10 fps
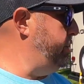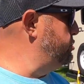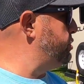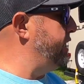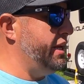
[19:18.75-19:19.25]
He
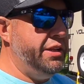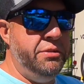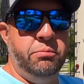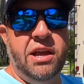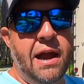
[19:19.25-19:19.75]
was ready to get
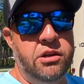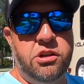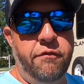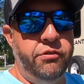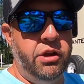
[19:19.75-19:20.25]
them tires
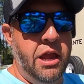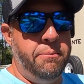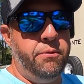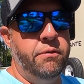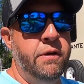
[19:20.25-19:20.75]
off the
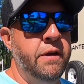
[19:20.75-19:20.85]
camper.